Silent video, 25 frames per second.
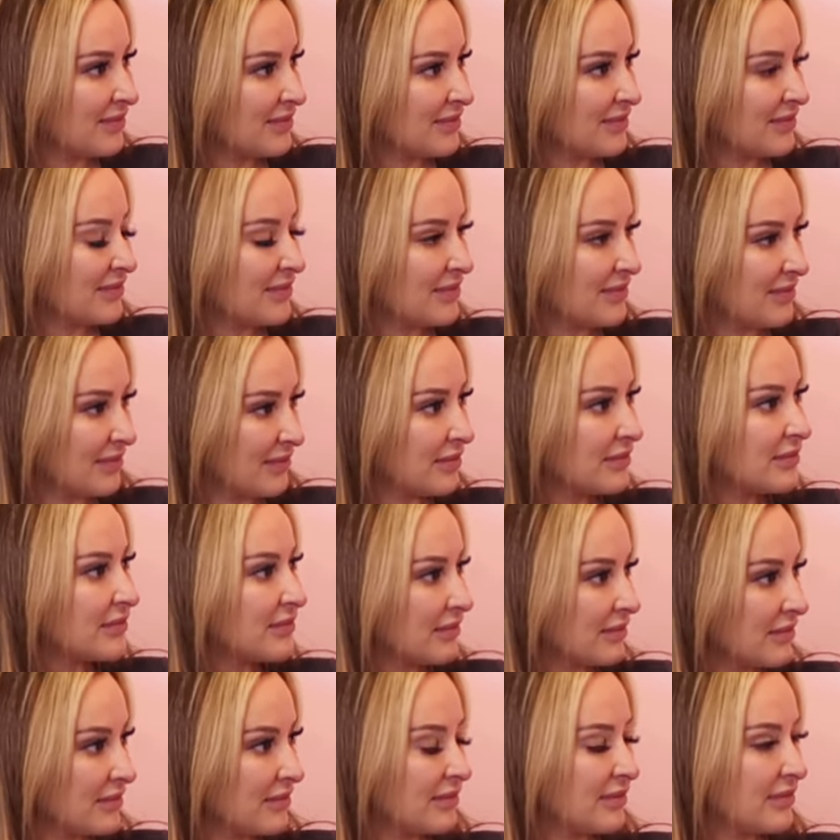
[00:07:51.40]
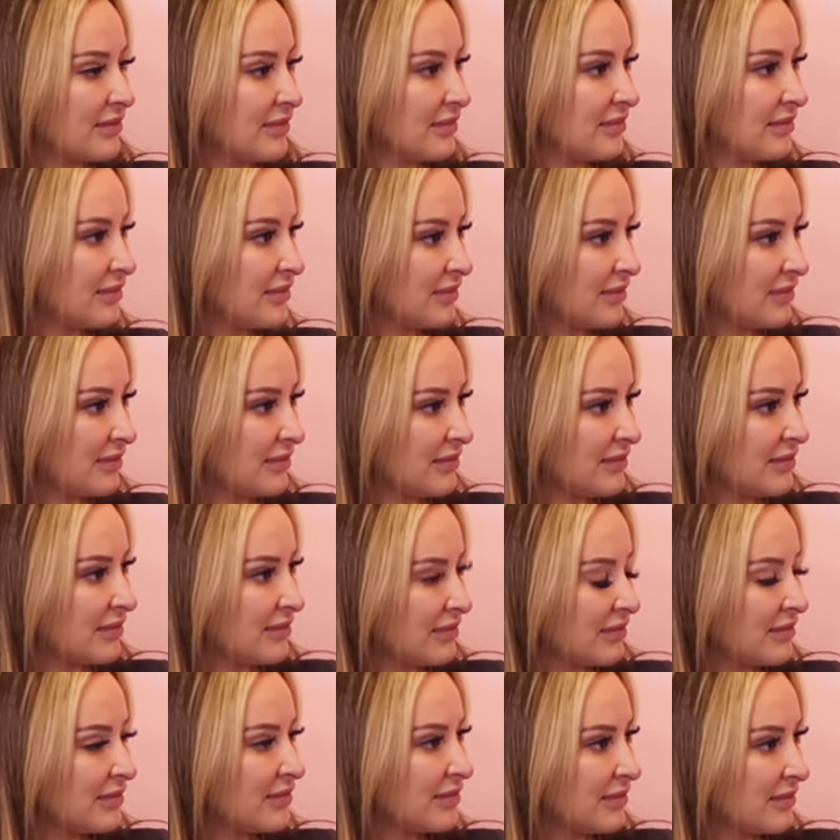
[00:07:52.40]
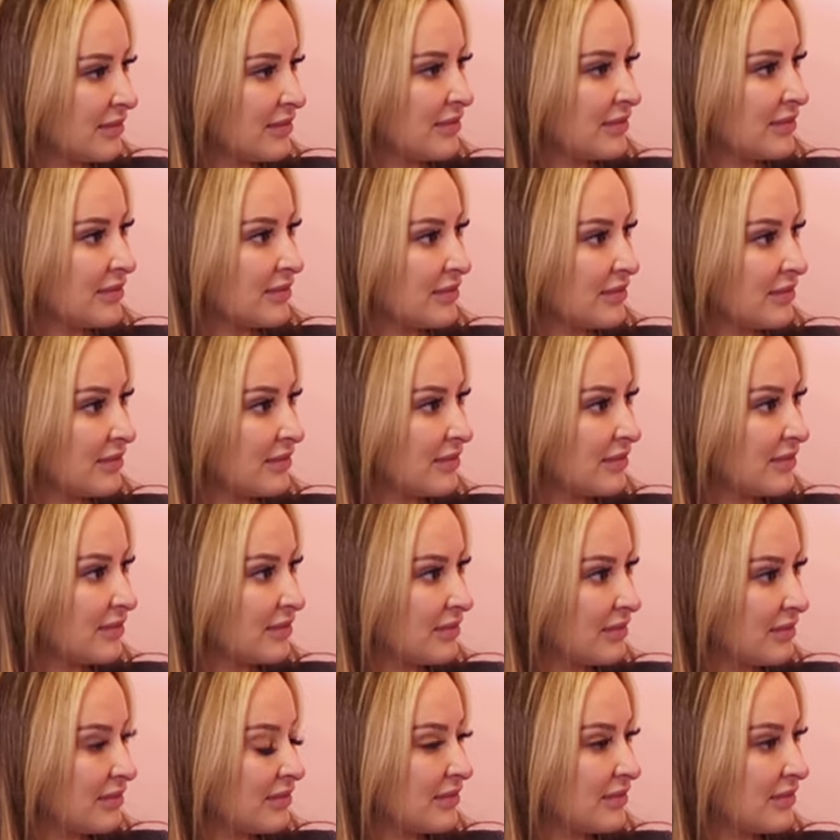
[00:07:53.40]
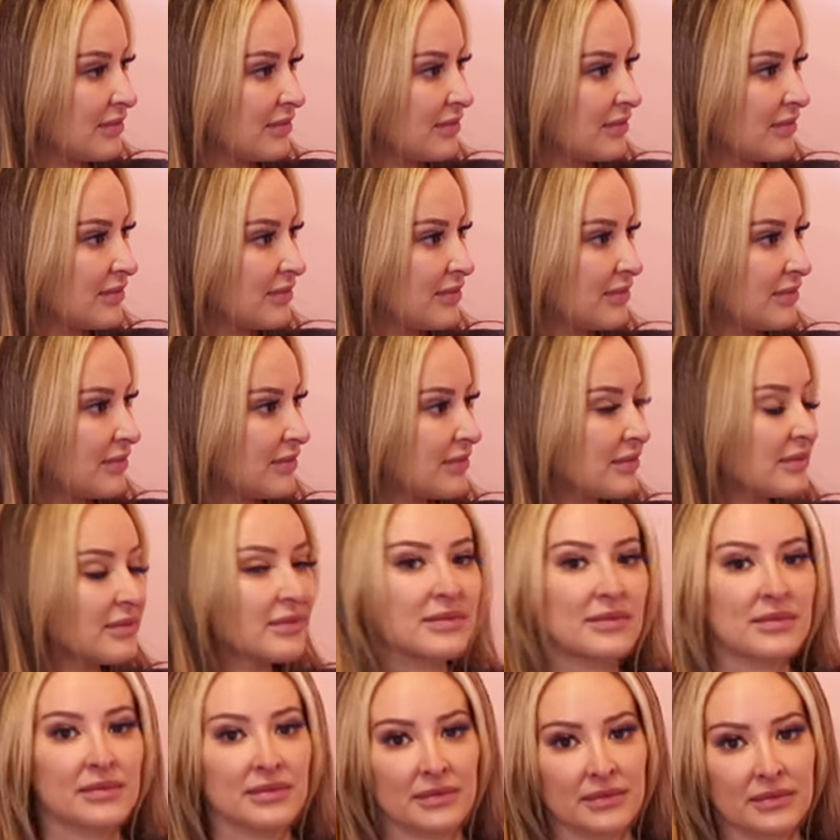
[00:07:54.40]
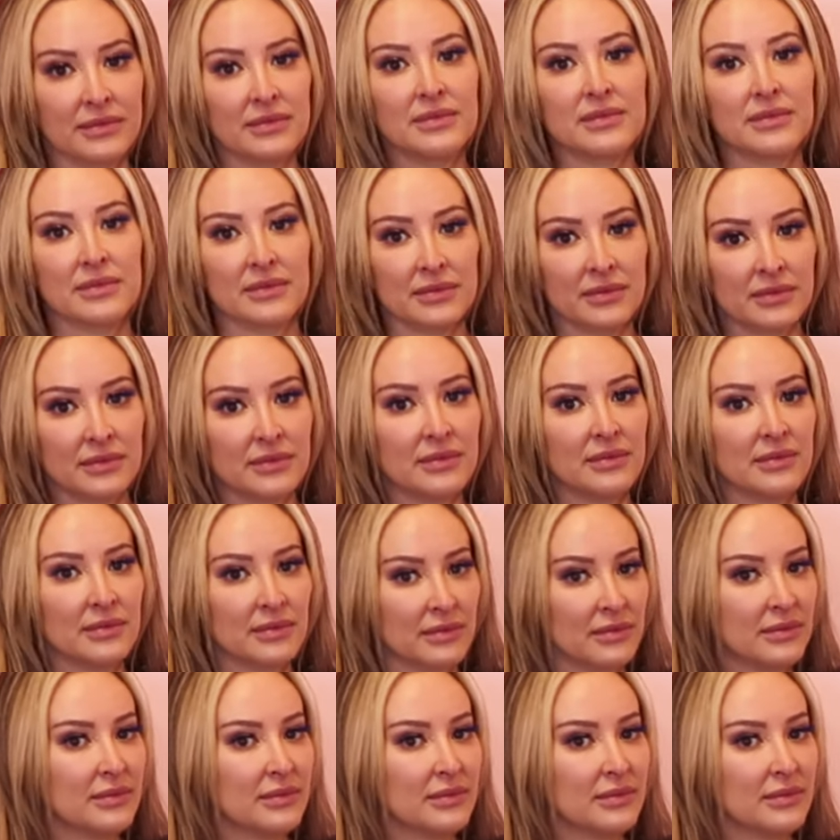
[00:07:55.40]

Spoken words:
No words are spoken by the person on screen.